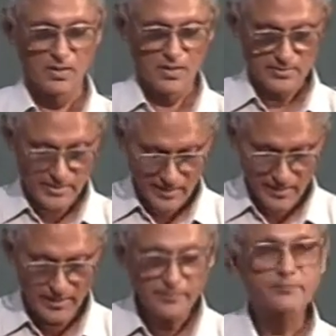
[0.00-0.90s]

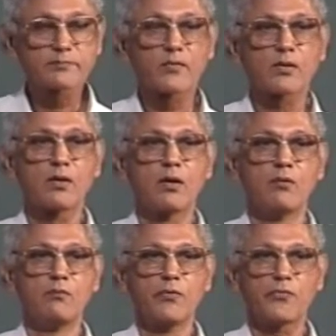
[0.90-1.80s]
Secondly,
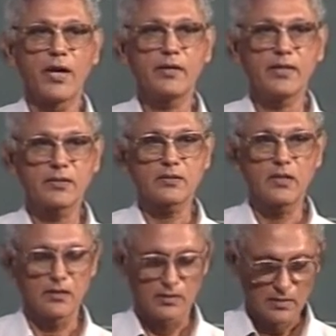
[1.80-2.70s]
we find that
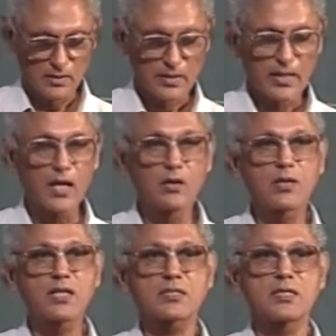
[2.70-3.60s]

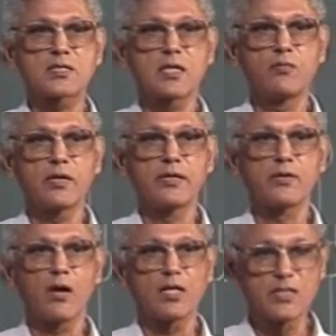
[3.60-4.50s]
calculus is converted
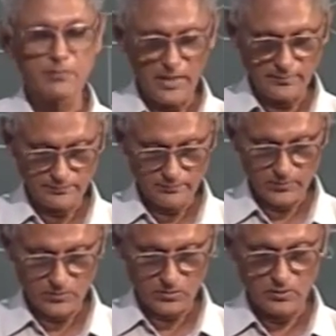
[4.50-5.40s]
into algebra.
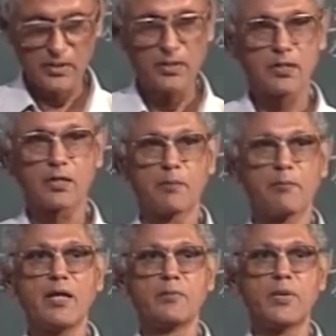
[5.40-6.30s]
So, the
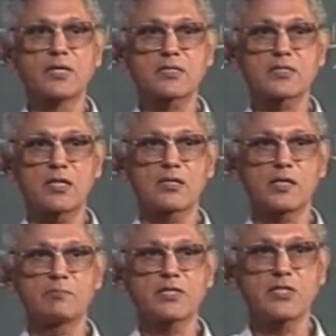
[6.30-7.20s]
manipulations are
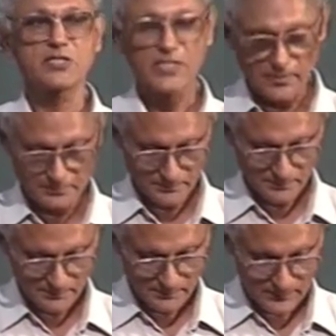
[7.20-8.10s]
that much easier.
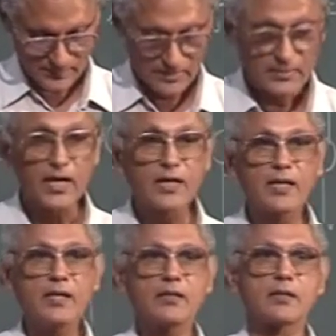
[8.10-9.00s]

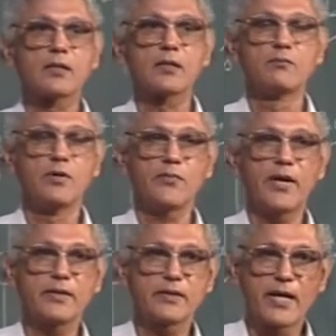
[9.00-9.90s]
Thirdly, we
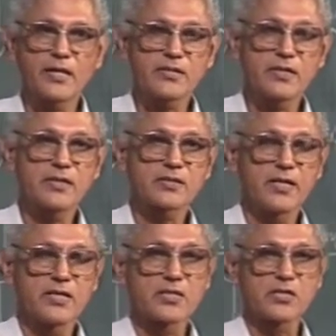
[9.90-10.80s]
find the transient and
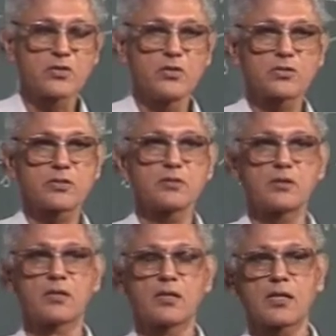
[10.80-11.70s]
steady state solution
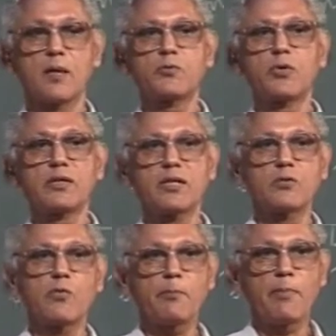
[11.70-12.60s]
come together in
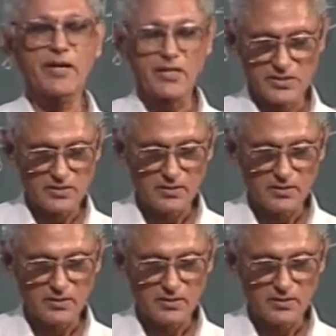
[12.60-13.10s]
one package,